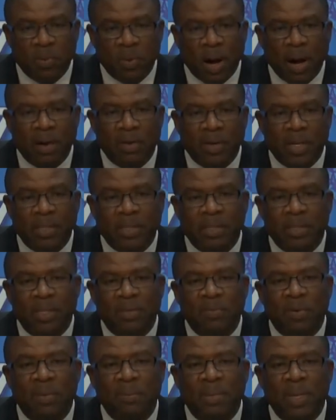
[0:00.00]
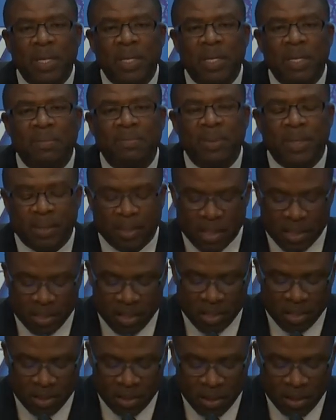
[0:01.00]
were arrested for being in
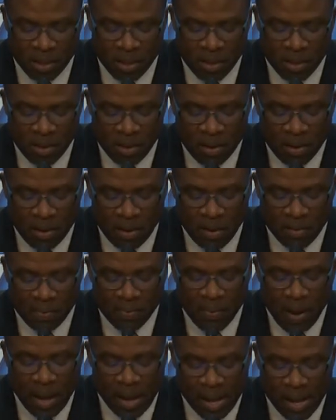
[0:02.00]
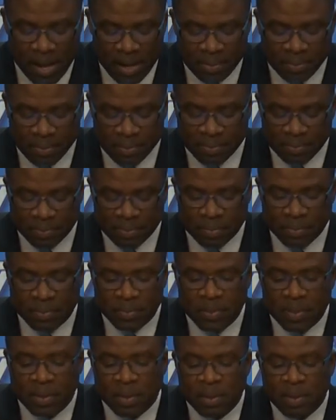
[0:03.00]
possession of firearm.
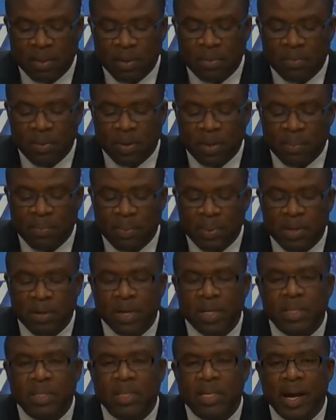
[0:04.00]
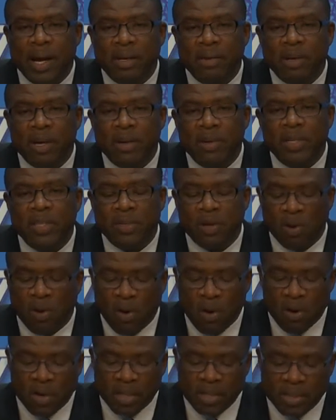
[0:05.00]
For the period January to
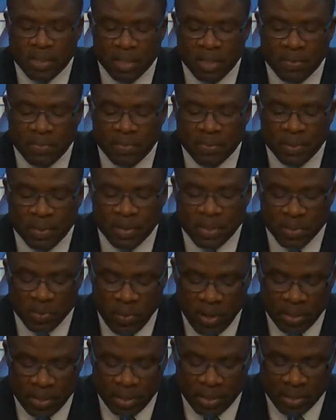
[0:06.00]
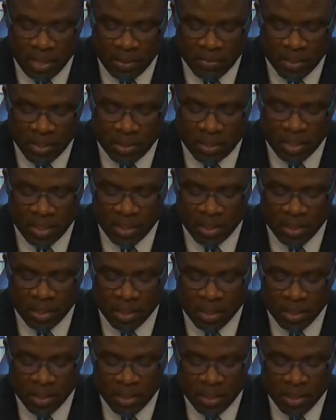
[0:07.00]
August 31st, 2017,
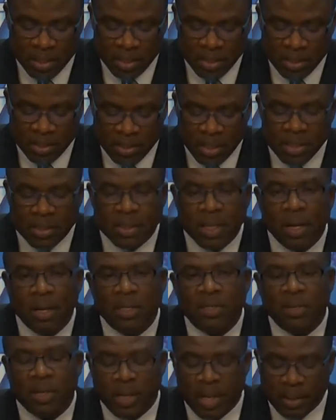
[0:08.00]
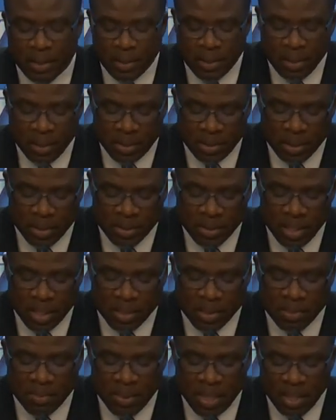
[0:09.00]

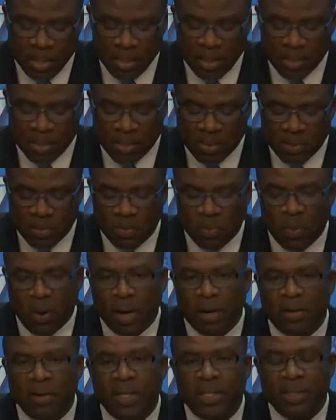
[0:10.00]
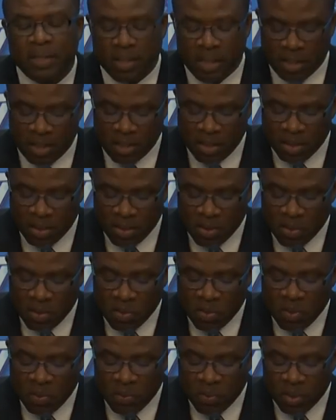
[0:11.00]
636 males were arrested,
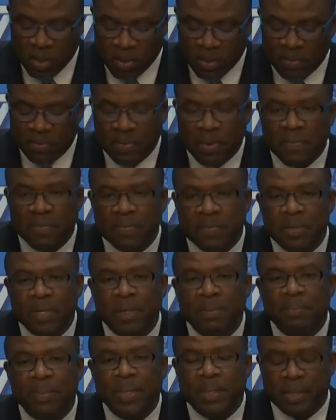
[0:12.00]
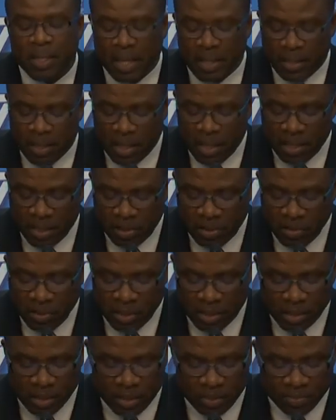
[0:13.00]
with a 15%
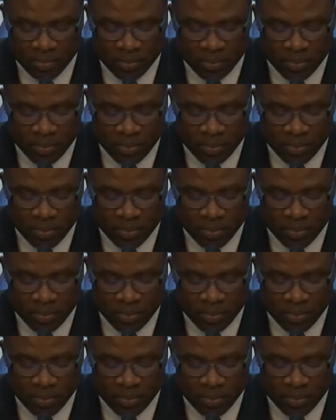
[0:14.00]
increase.